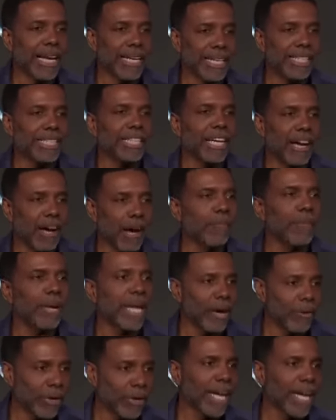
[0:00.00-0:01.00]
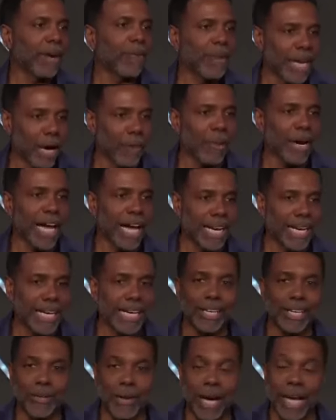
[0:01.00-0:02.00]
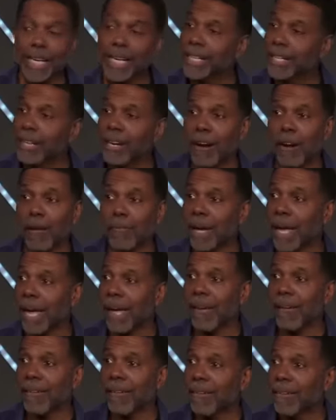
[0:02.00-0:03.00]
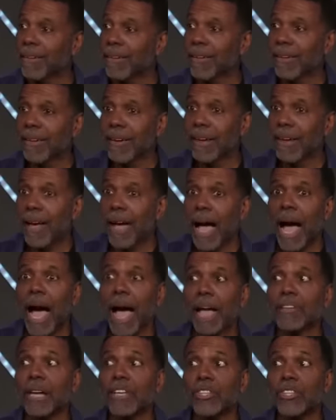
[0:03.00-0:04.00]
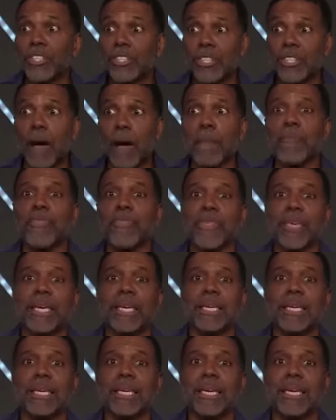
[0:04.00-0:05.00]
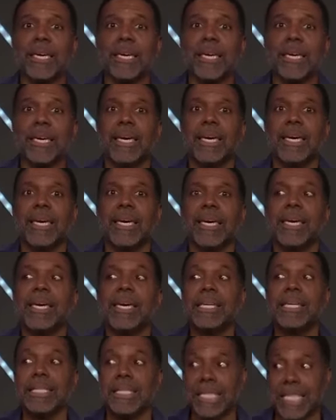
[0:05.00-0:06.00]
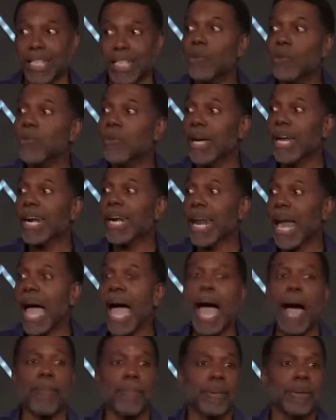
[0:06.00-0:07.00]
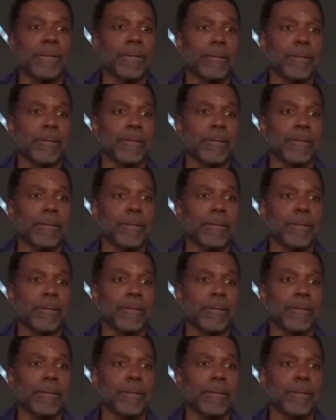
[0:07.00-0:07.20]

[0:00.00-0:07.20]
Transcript: to calm down. What I need to do? I need to calm down. Something is getting ready to happen.